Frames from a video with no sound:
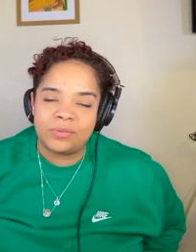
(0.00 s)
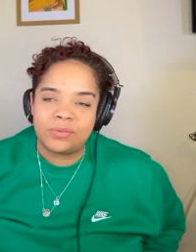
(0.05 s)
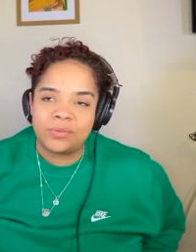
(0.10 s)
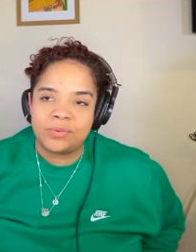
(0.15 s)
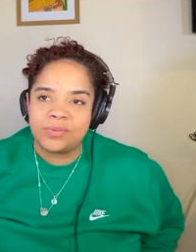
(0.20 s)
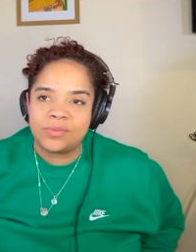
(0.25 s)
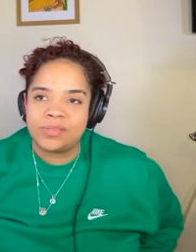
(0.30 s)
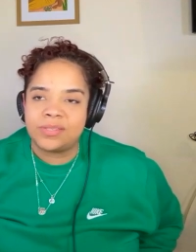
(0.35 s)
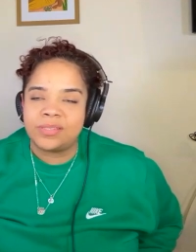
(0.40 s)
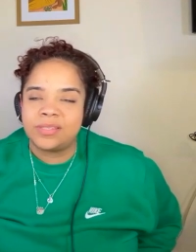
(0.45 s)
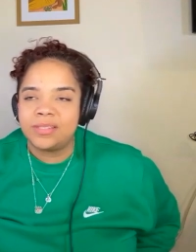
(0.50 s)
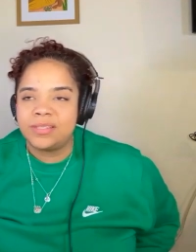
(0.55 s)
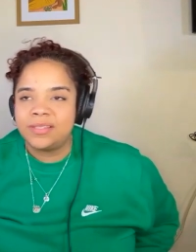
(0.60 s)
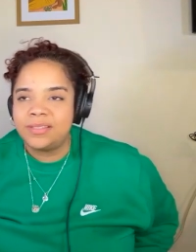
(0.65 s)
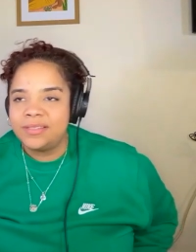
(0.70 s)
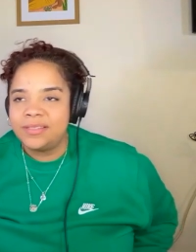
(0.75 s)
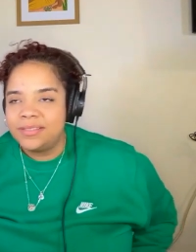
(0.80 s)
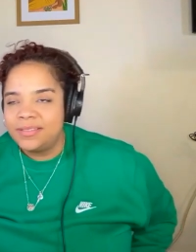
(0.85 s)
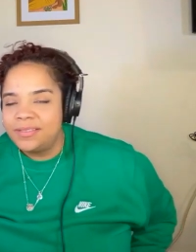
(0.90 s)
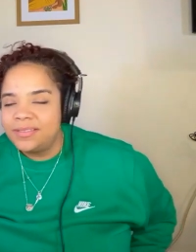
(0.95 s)
who's
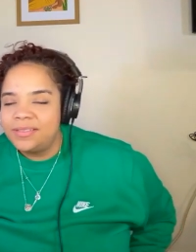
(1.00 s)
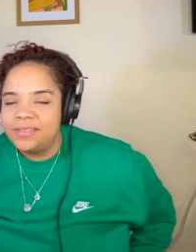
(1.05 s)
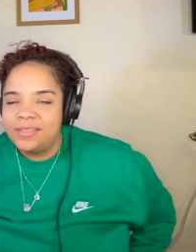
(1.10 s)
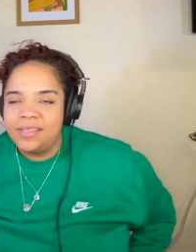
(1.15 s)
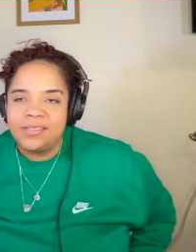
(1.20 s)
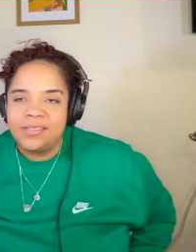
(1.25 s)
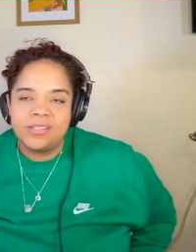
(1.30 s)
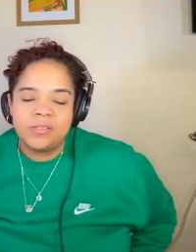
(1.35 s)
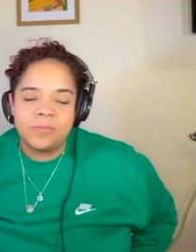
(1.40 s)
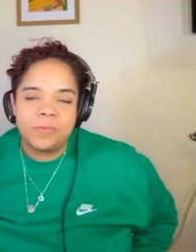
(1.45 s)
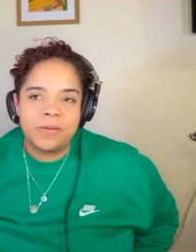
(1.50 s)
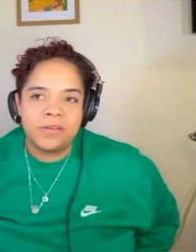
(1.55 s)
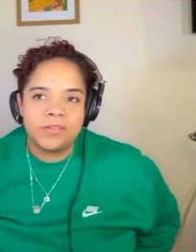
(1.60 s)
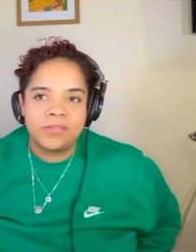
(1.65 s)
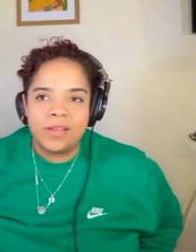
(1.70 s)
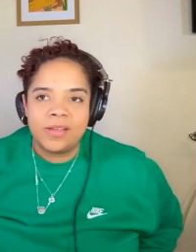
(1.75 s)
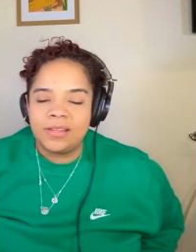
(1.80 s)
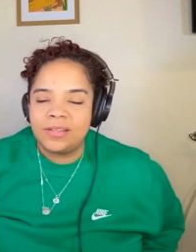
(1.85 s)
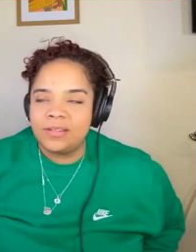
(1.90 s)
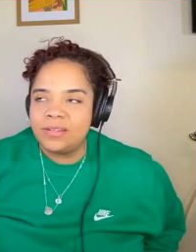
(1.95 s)
into
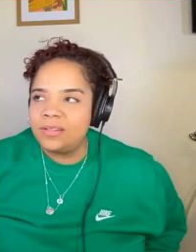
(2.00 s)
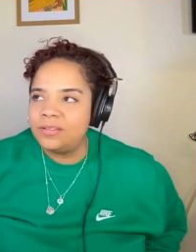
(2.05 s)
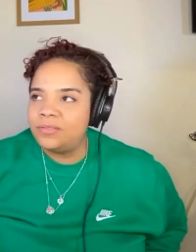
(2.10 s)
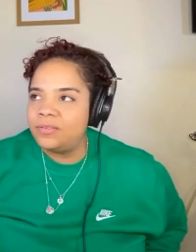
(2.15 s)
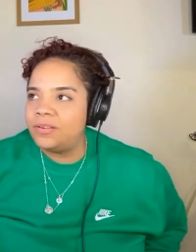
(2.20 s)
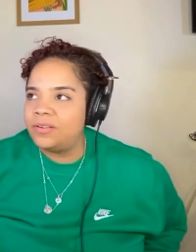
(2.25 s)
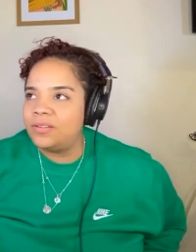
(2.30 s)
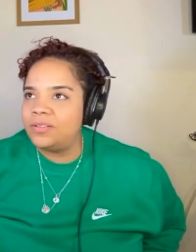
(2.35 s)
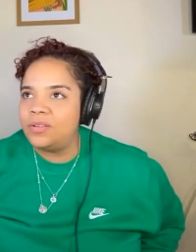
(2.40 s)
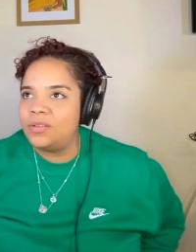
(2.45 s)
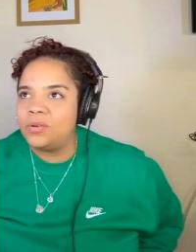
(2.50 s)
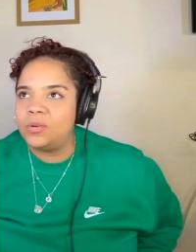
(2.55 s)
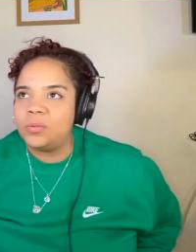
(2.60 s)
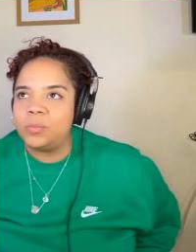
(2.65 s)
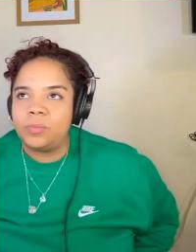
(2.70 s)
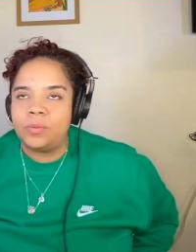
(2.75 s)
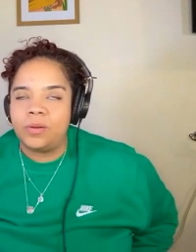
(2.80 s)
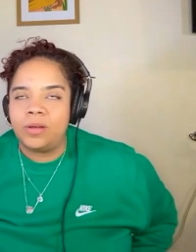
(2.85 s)
spirituality, is very dope.